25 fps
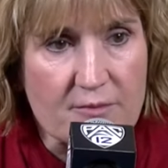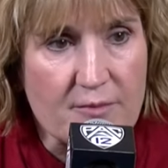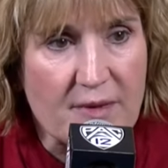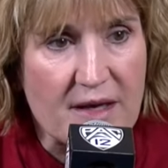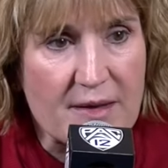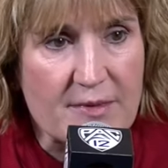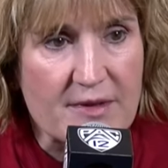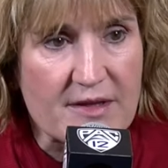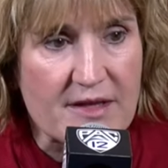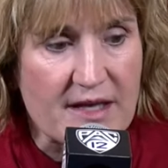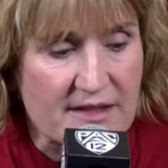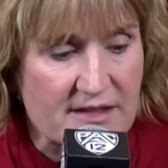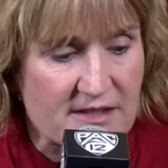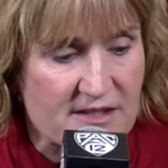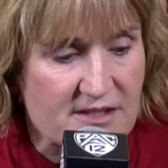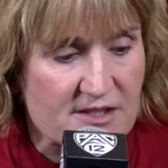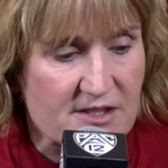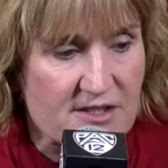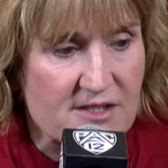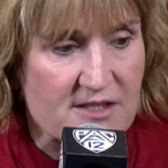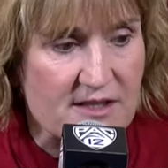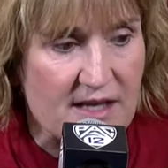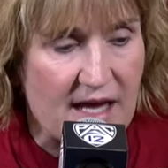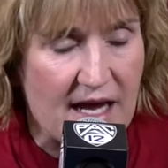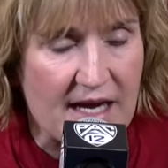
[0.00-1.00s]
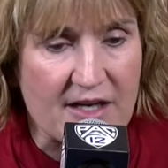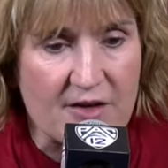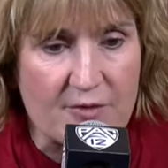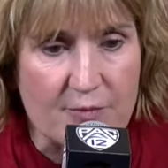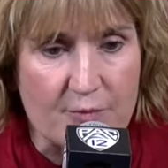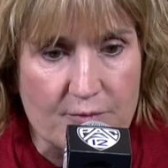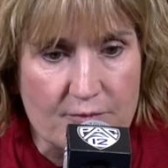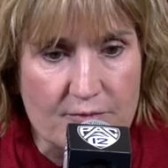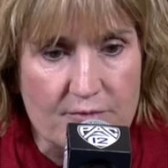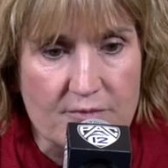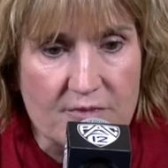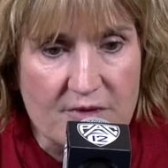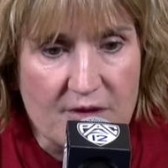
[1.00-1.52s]
Maybe that's just lack of
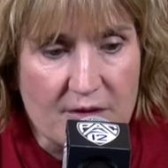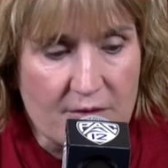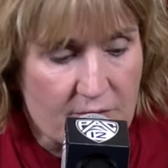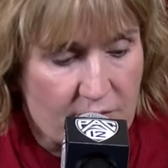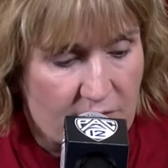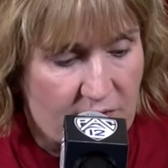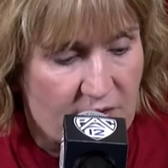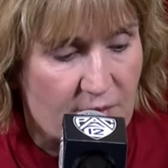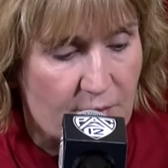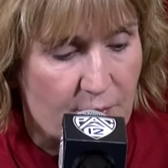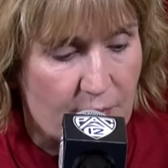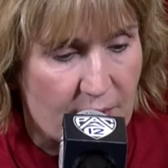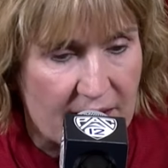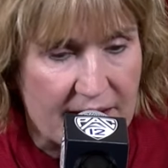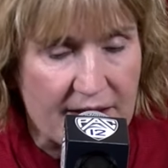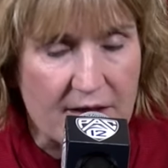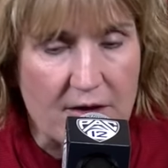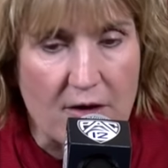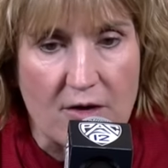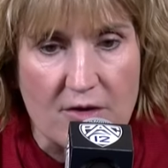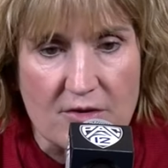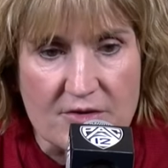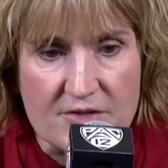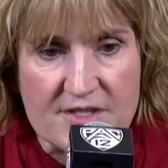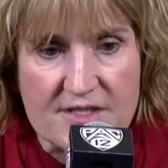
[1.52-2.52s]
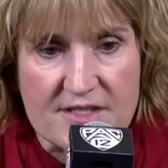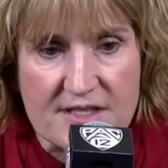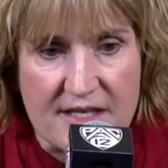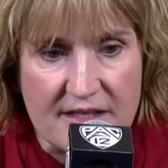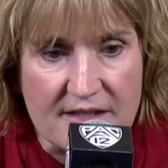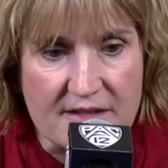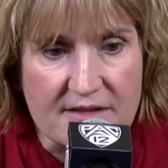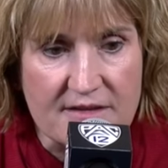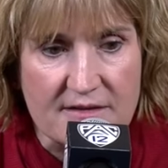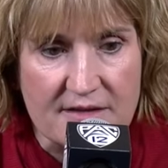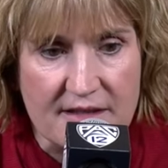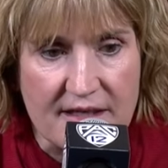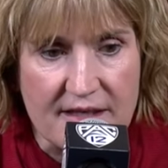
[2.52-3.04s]
the the play calls
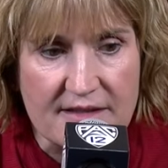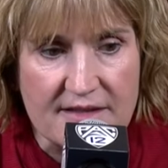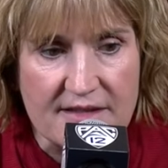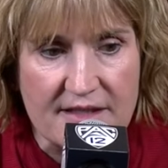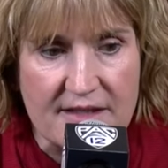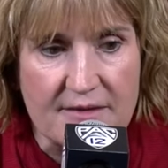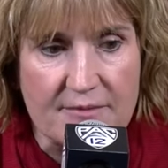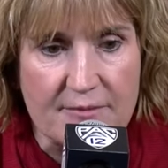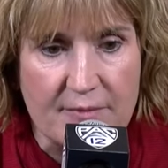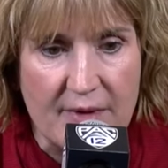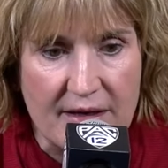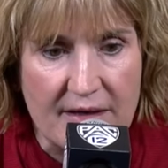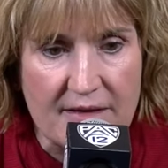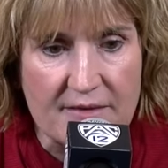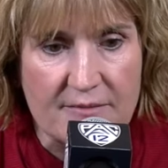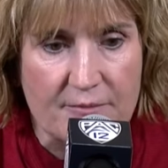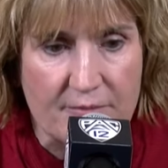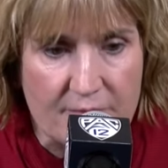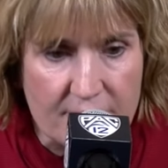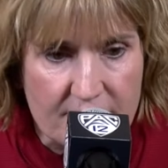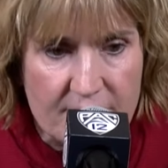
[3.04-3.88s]
that that didn't make